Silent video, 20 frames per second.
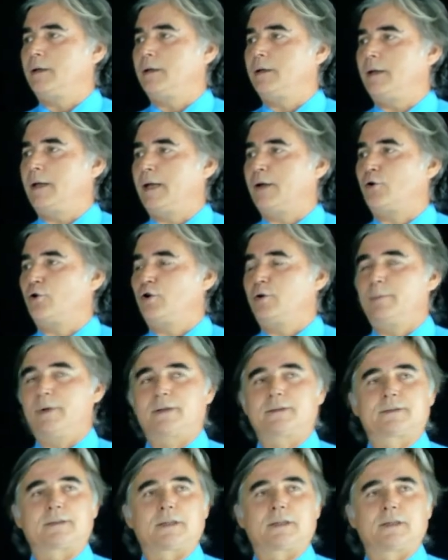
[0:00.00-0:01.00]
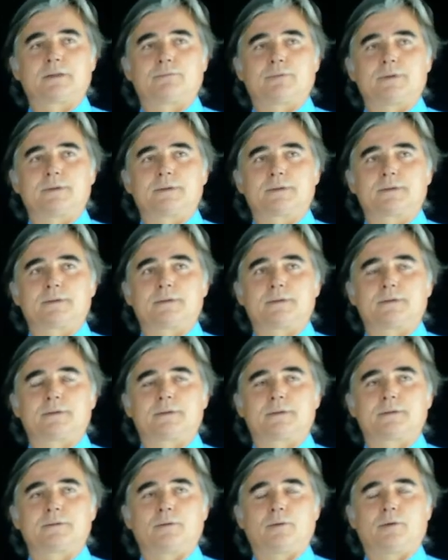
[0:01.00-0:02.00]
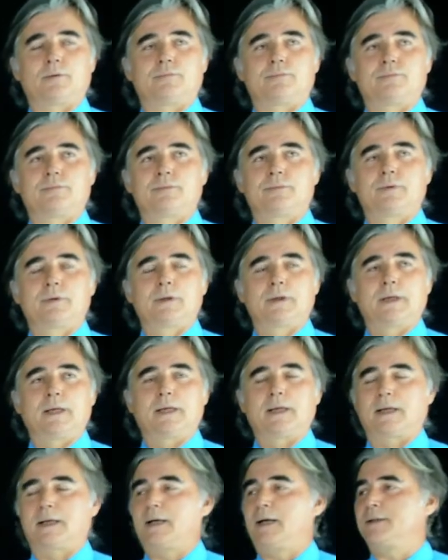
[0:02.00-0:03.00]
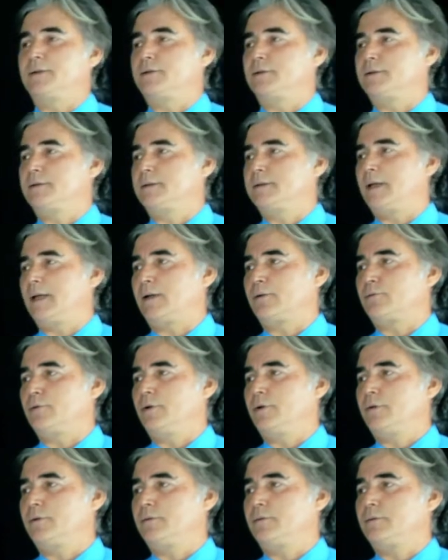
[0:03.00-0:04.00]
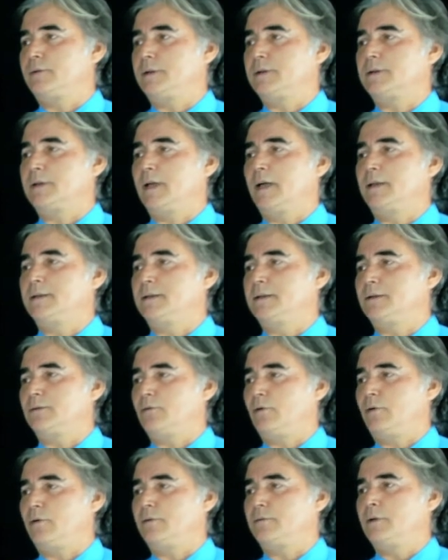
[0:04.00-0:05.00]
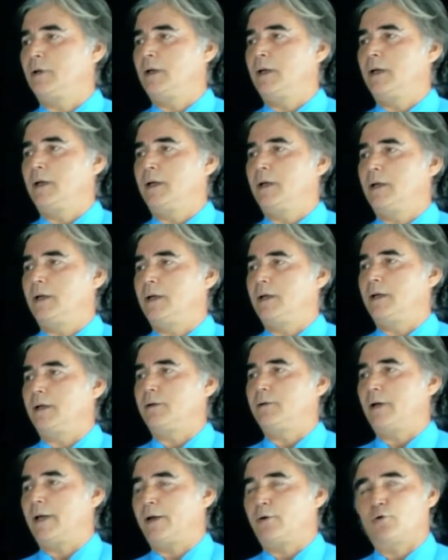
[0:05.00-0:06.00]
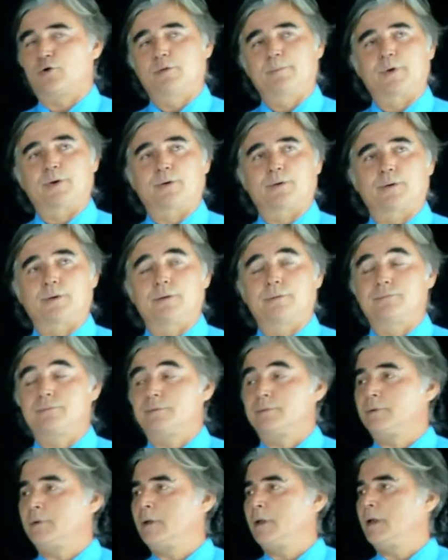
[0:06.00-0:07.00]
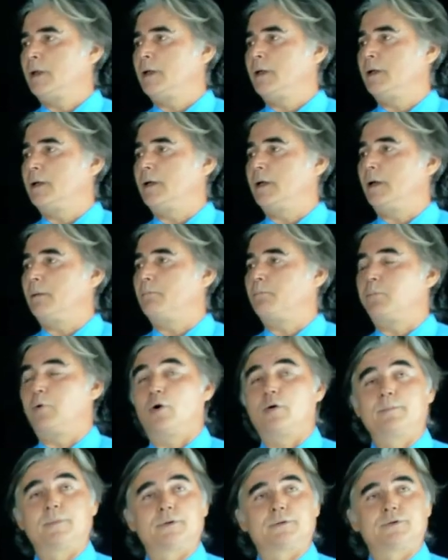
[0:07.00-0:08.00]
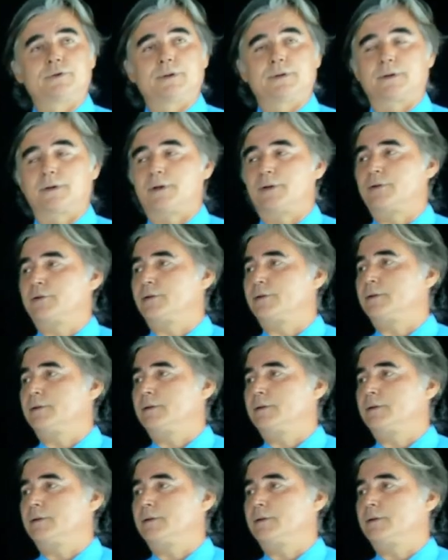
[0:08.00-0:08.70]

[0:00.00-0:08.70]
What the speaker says: economic significance of agriculture sector, discussing on economic growth, employment generation,